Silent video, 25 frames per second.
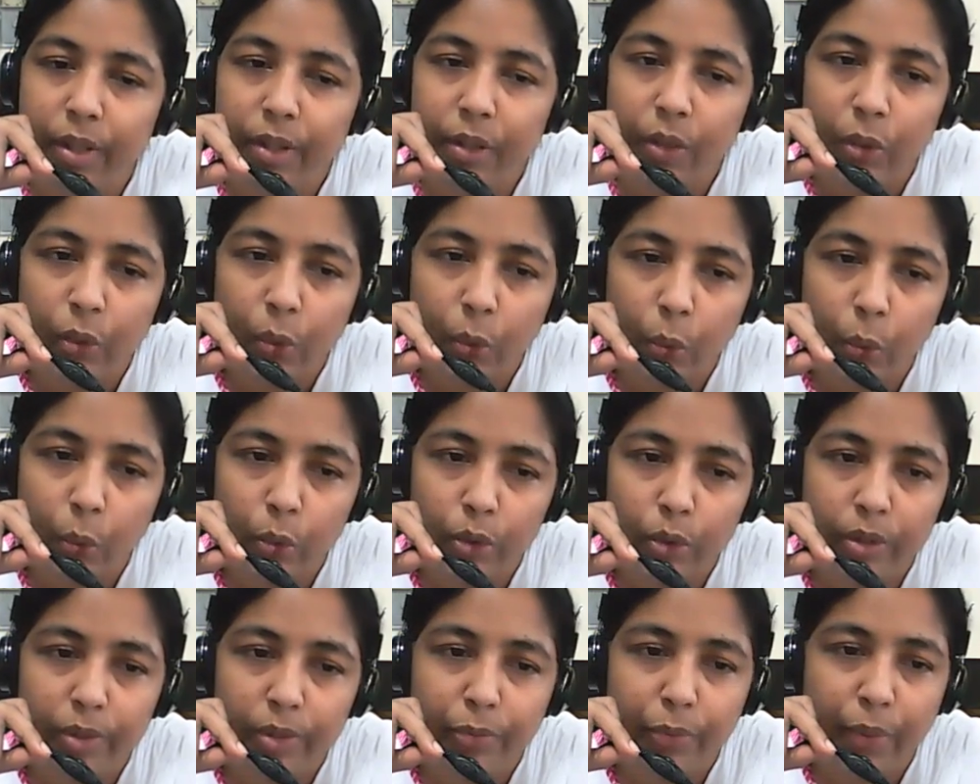
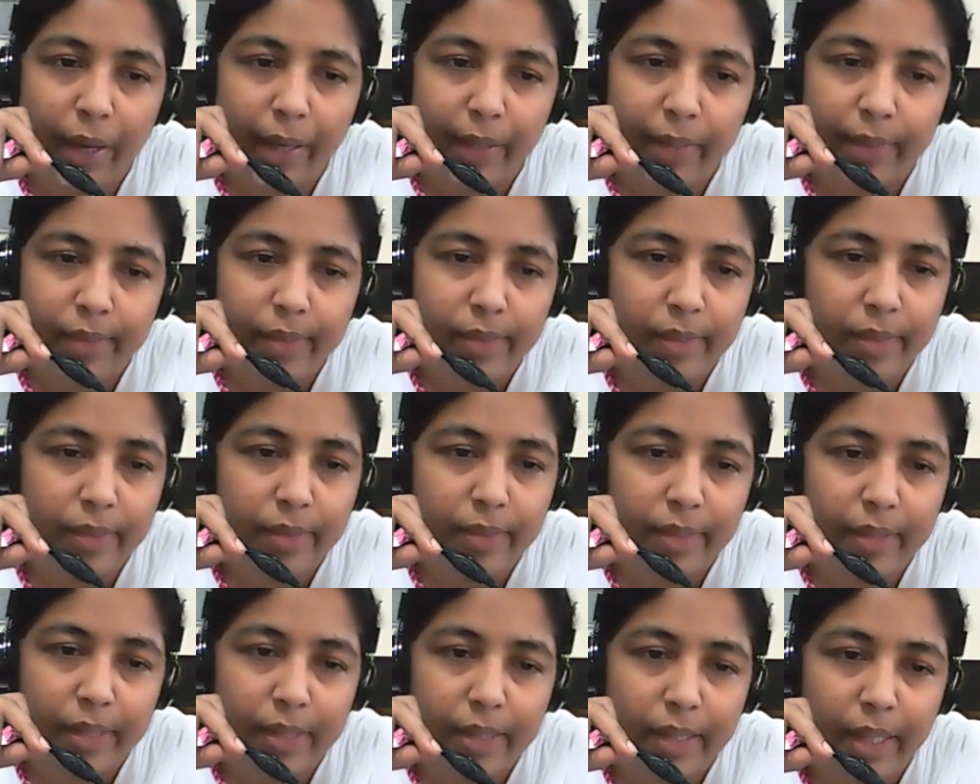growth factors,
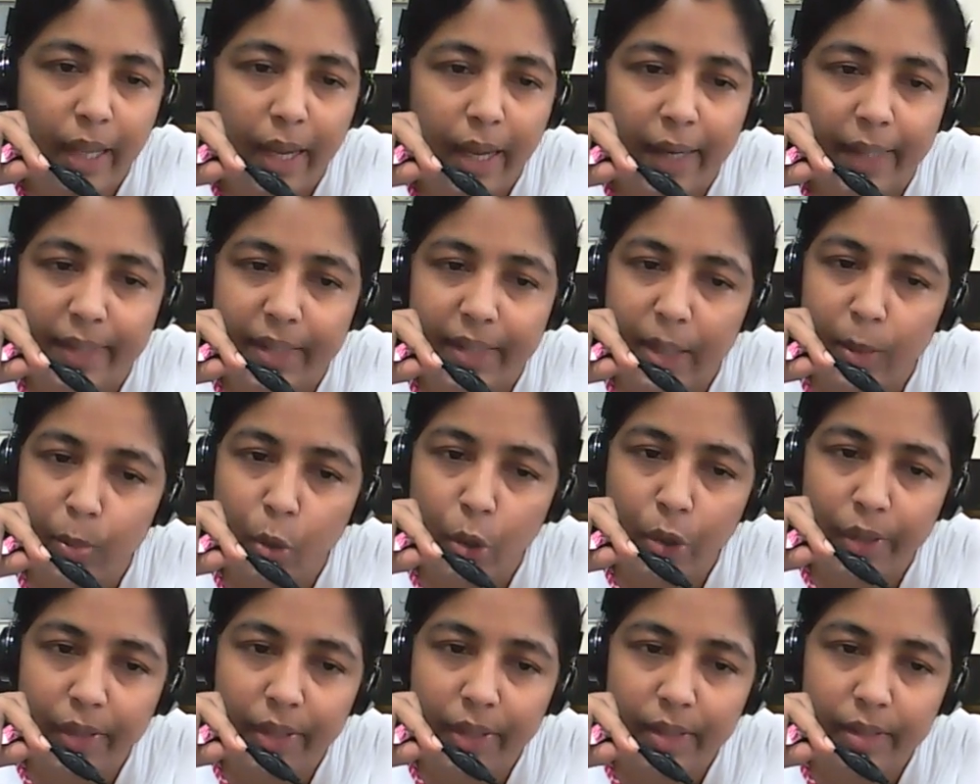
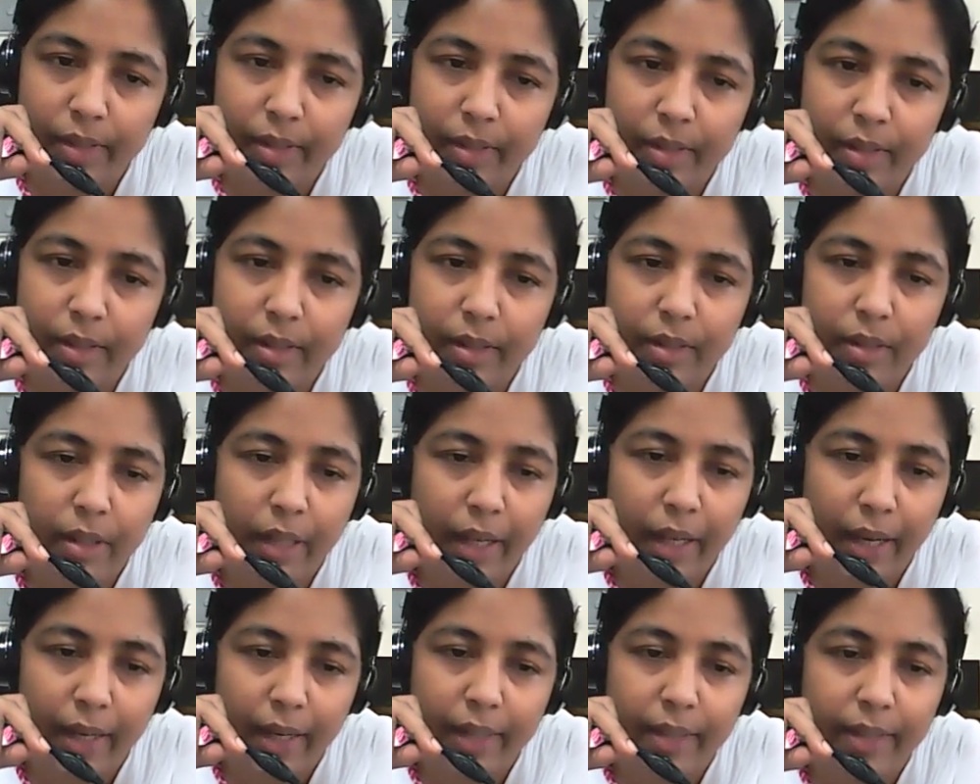antibodies,
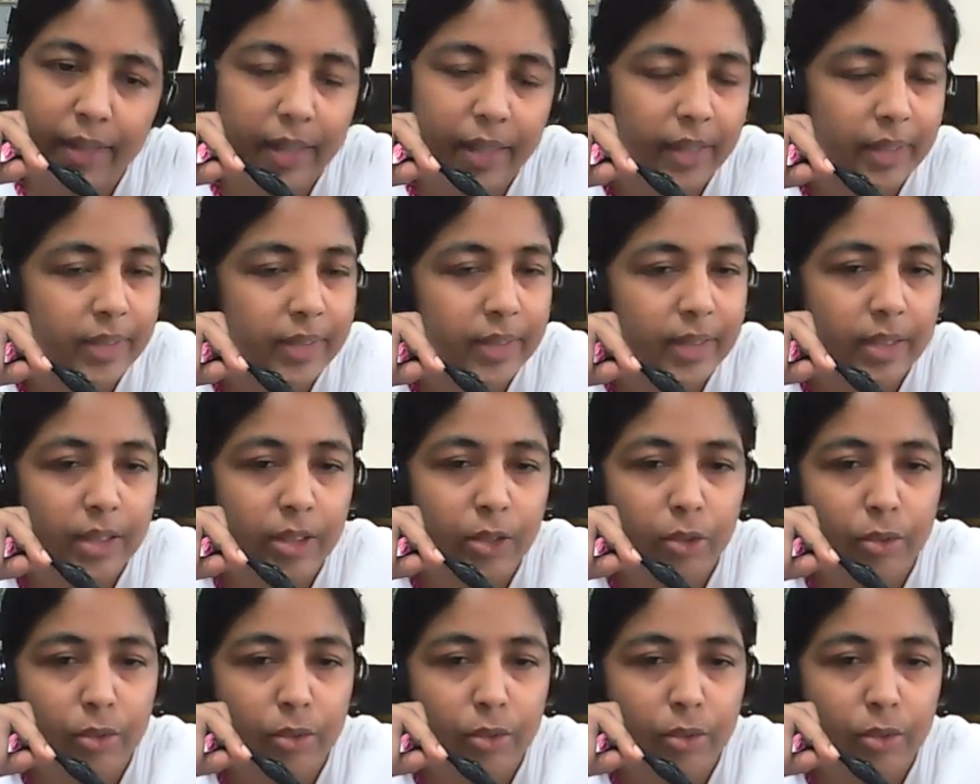and other.